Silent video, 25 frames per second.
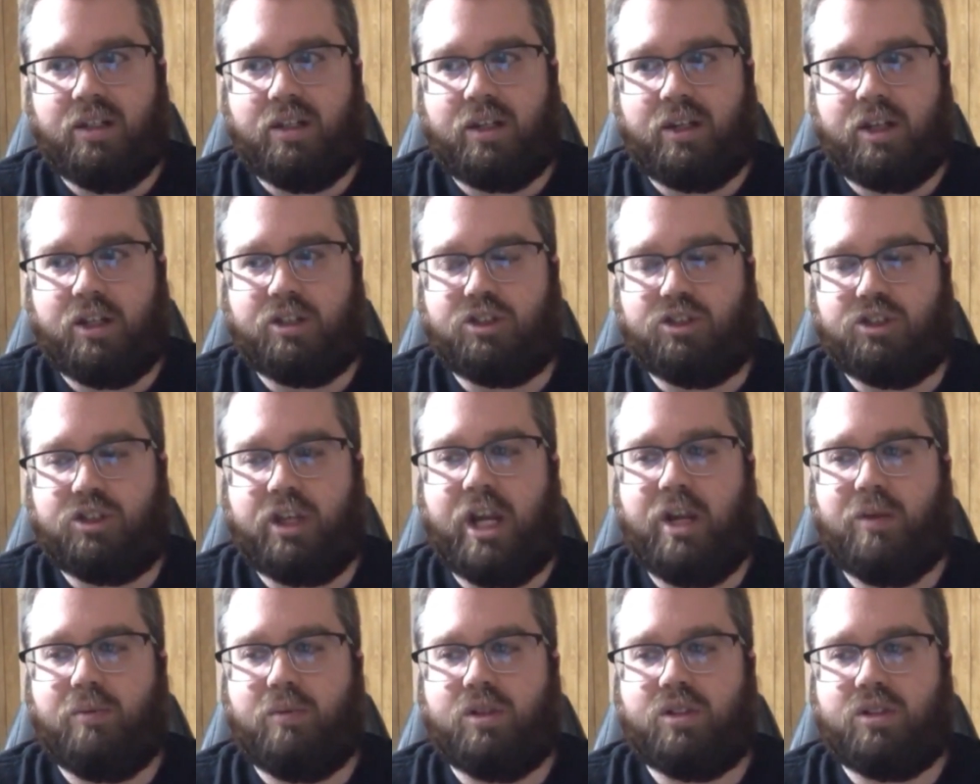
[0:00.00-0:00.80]
Because
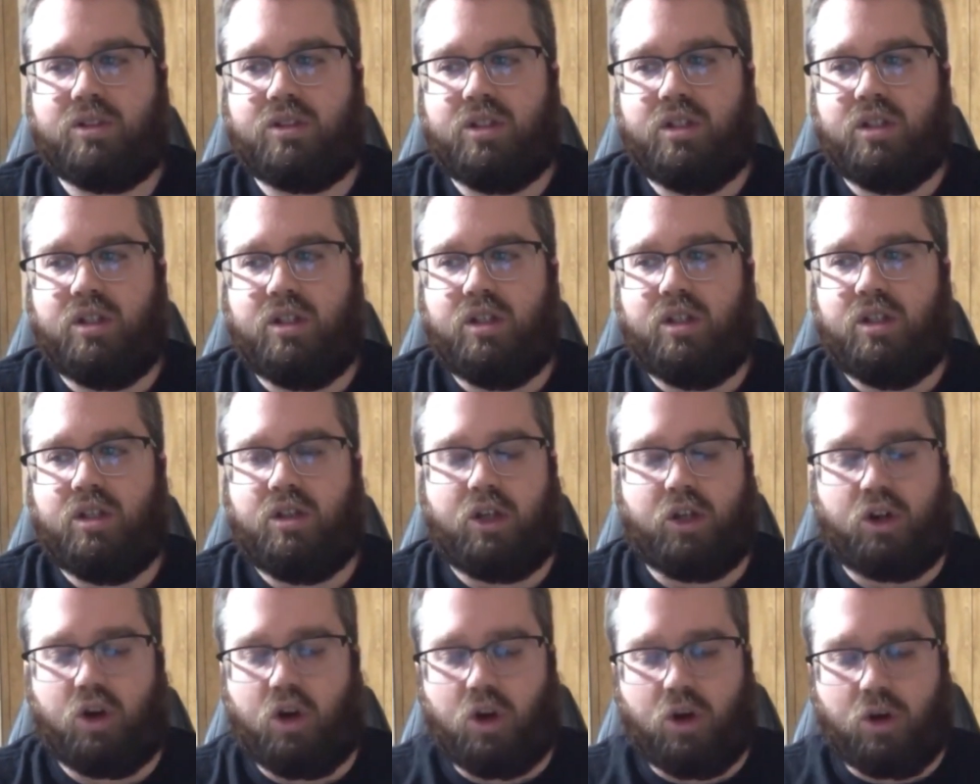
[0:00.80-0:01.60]
Jean was,
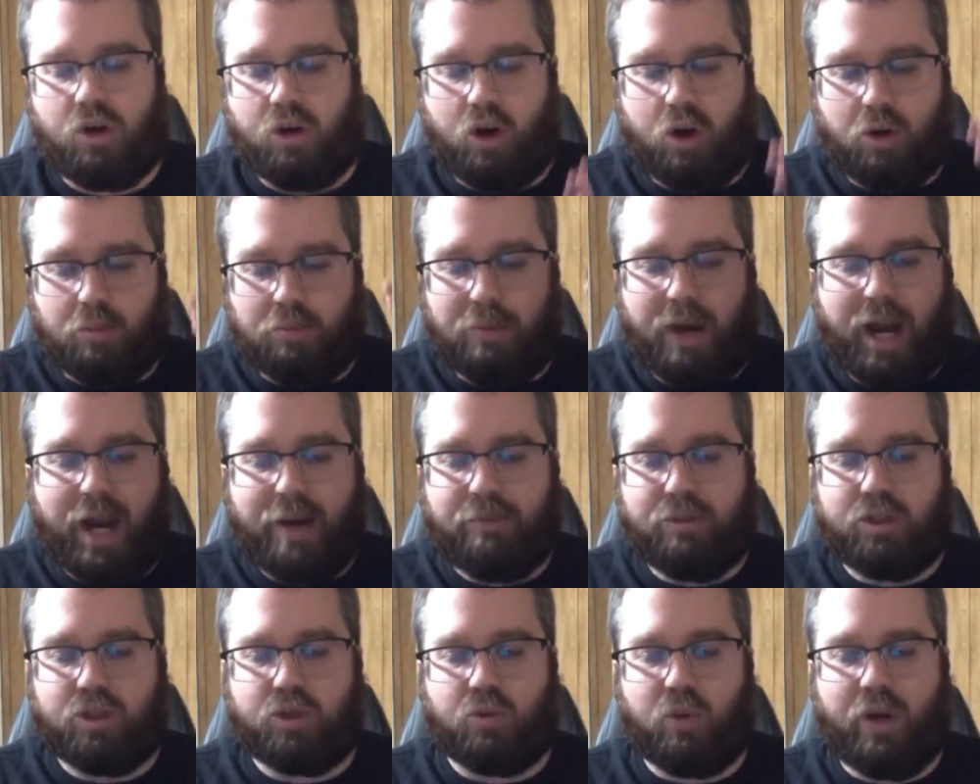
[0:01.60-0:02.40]
like, her
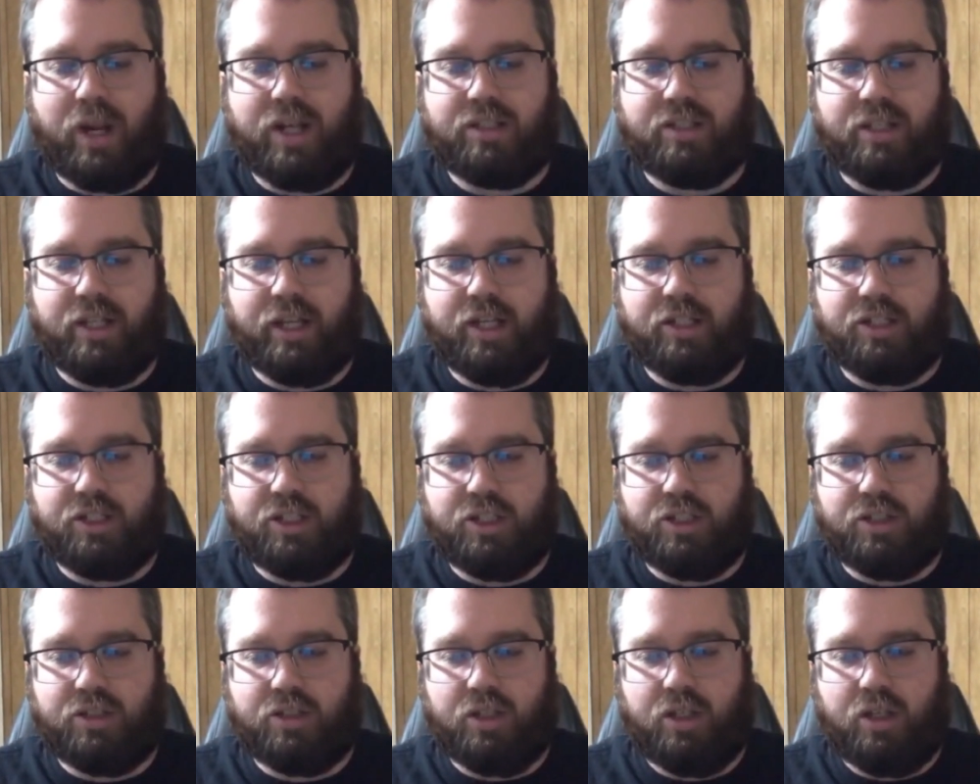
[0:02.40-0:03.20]
mind was racing and
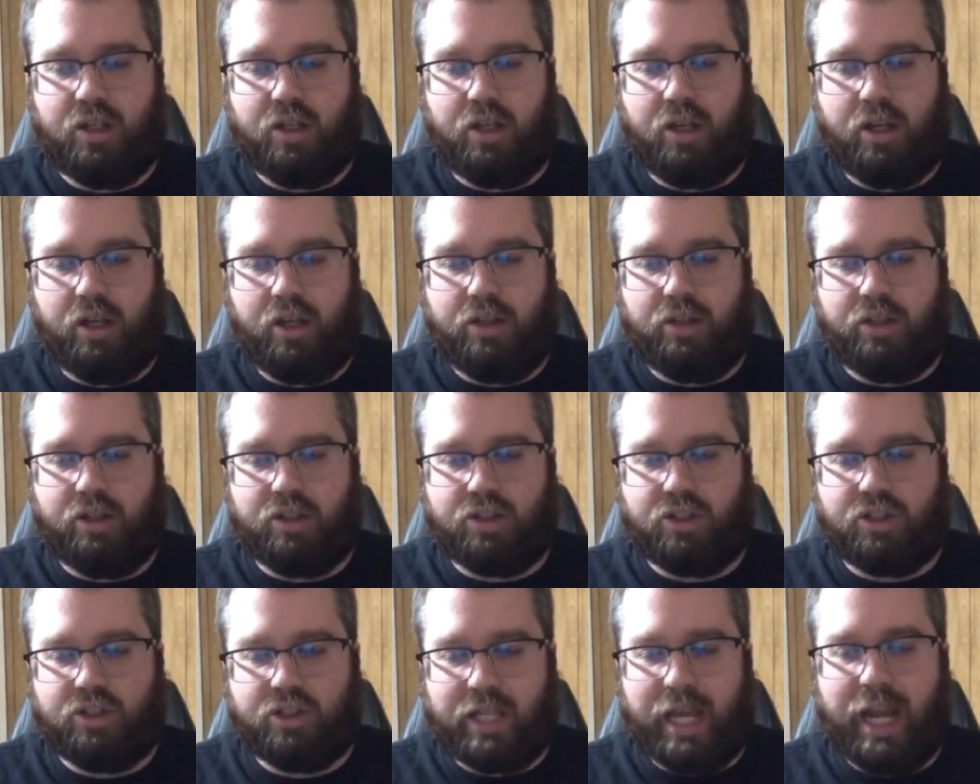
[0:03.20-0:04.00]
she's in this
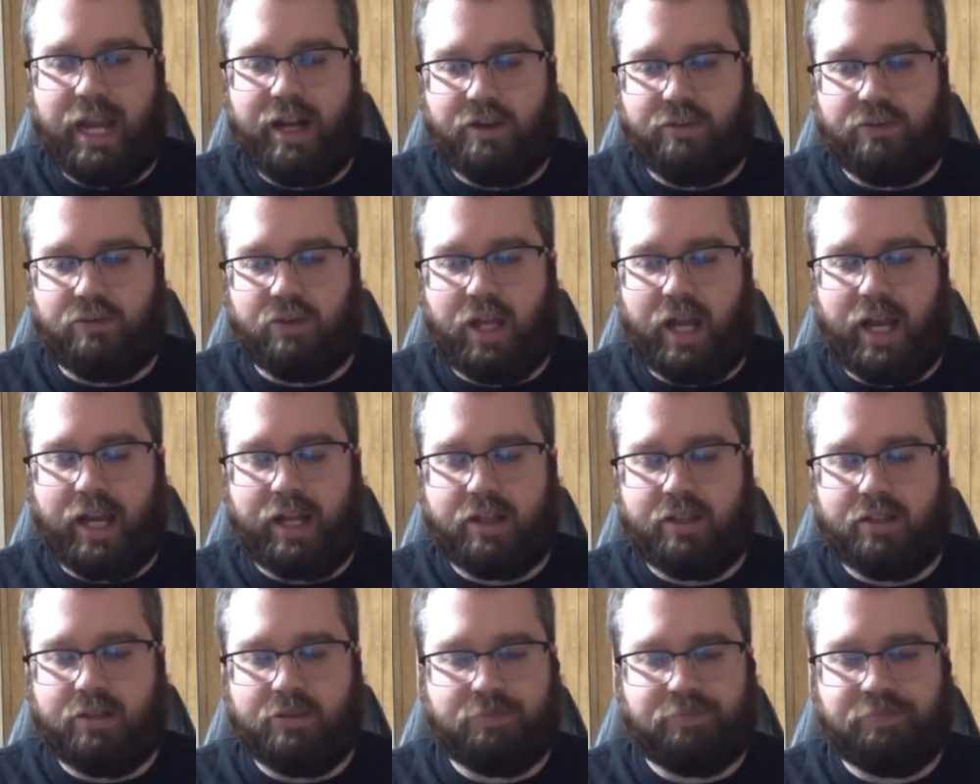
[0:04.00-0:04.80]
state of,
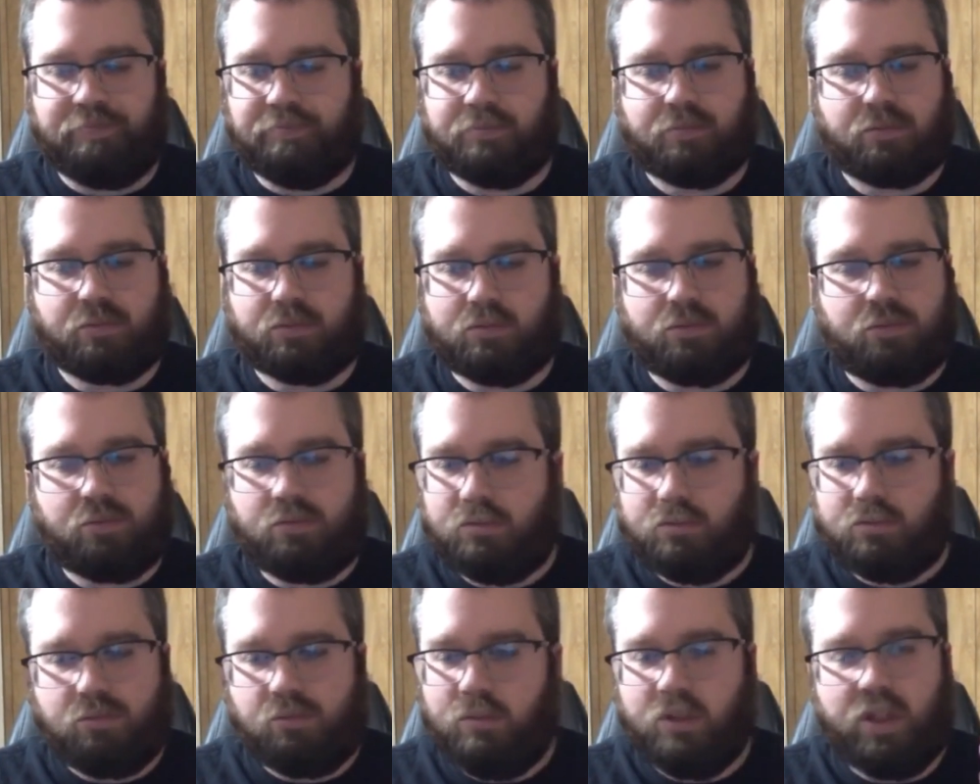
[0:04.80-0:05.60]
like,
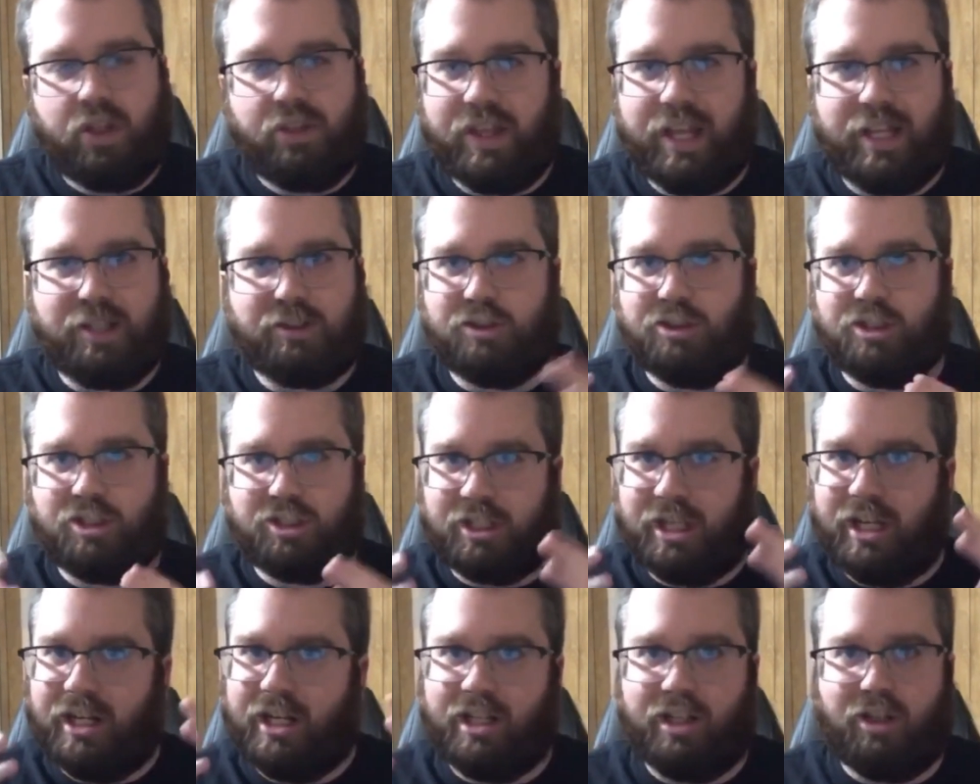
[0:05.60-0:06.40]
things are just
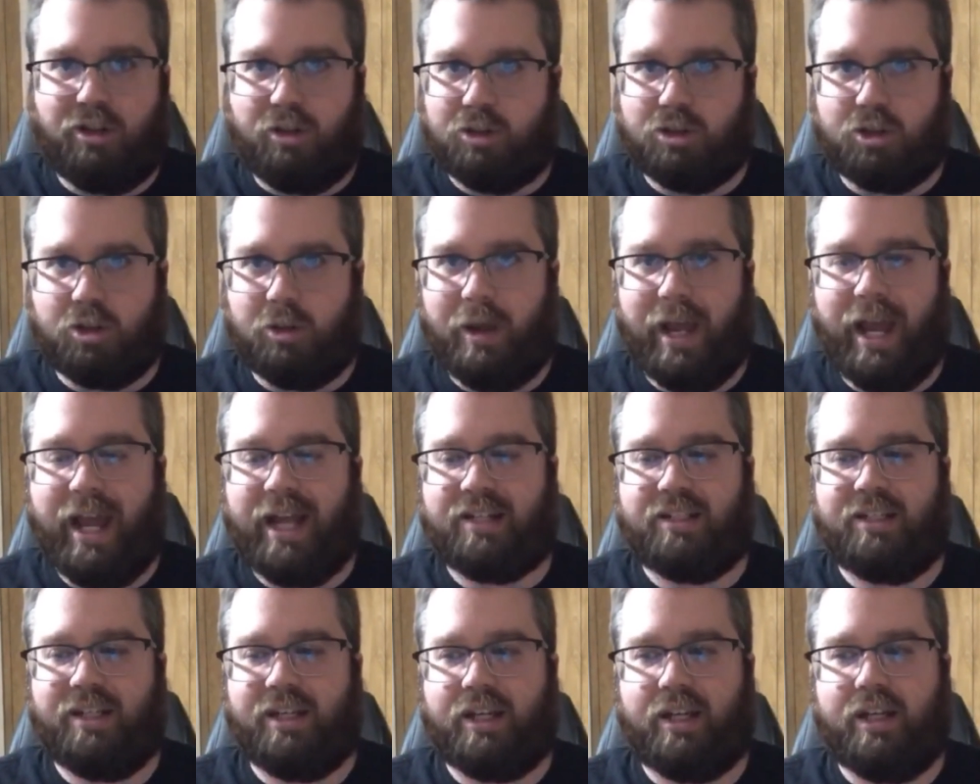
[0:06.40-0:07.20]
getting a little too
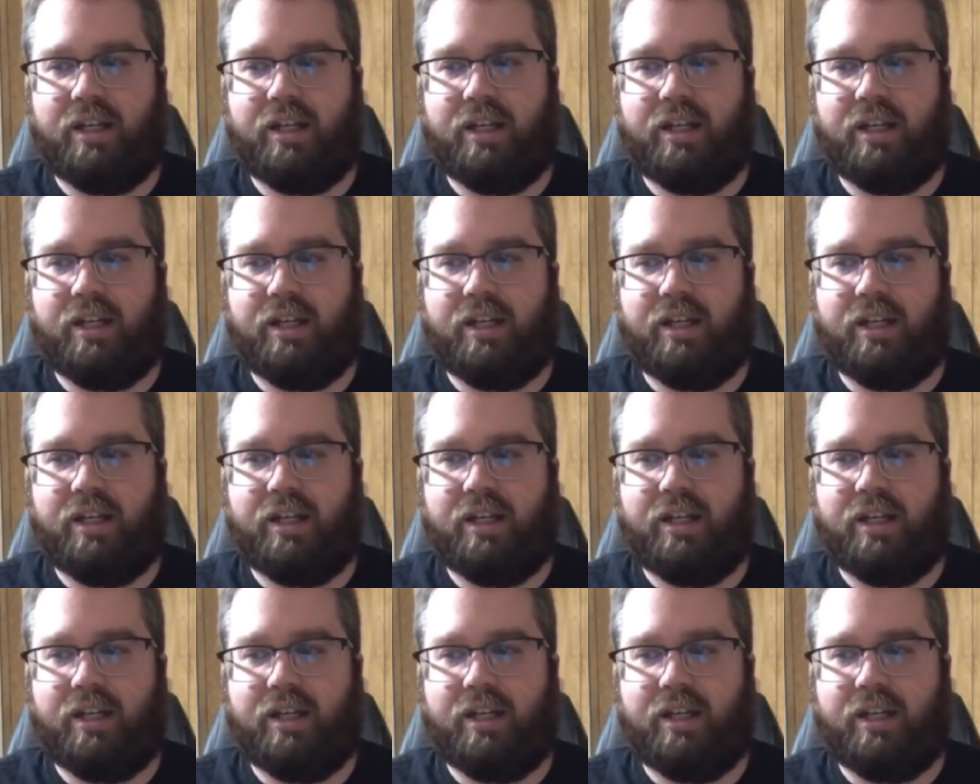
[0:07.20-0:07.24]
hectic.